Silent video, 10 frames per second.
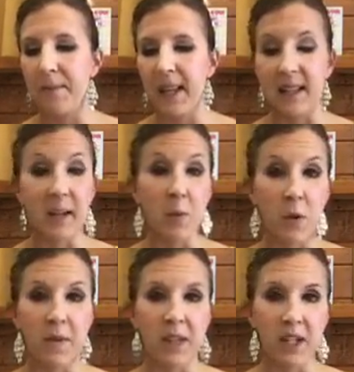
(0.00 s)
is an
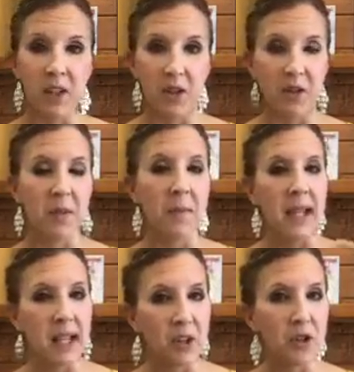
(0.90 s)
important thing to do, is
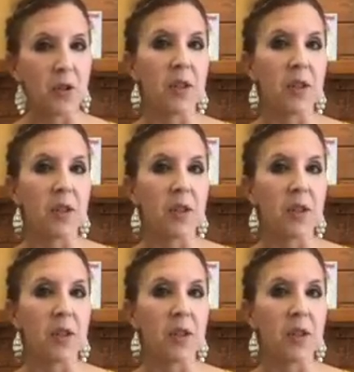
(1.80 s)
making sure